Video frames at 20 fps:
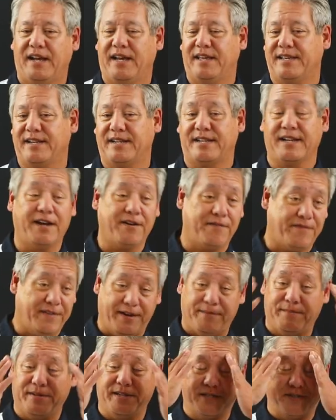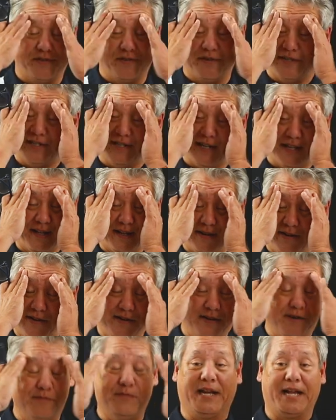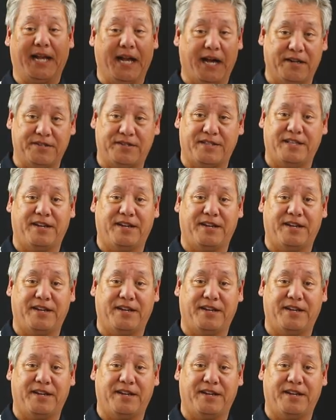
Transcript: and the entire family is sort of sitting there going, oh my gosh,